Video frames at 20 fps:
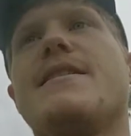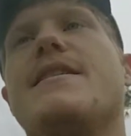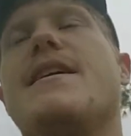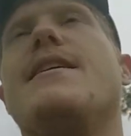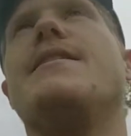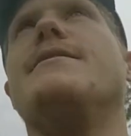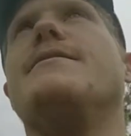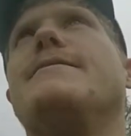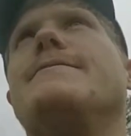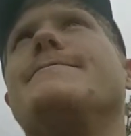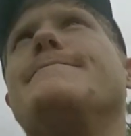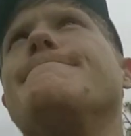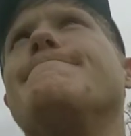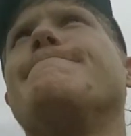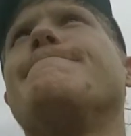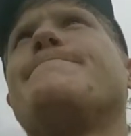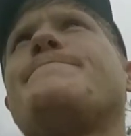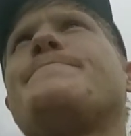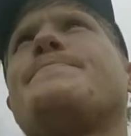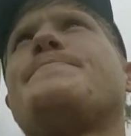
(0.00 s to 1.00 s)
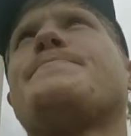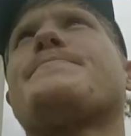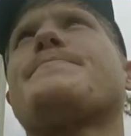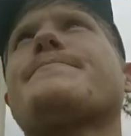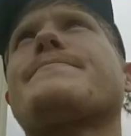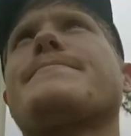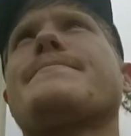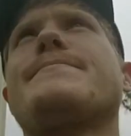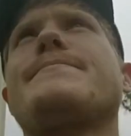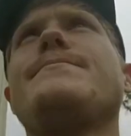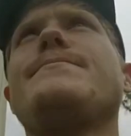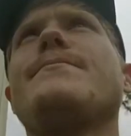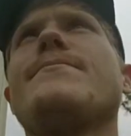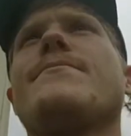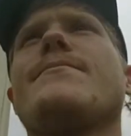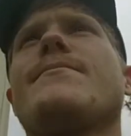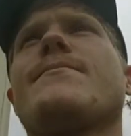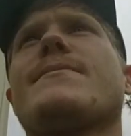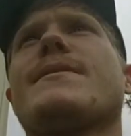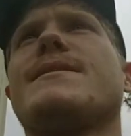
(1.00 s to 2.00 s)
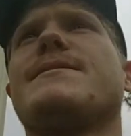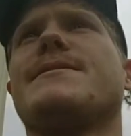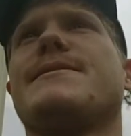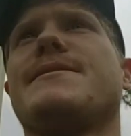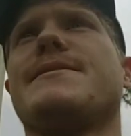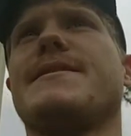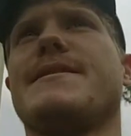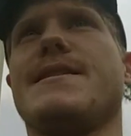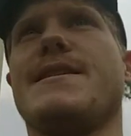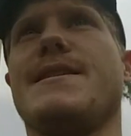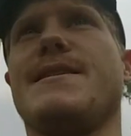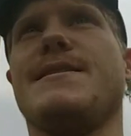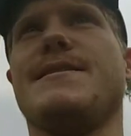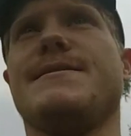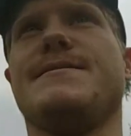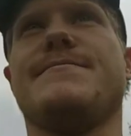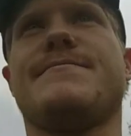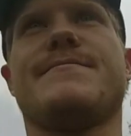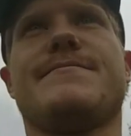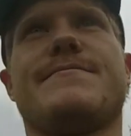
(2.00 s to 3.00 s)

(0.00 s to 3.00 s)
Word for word: um, let's see, uh,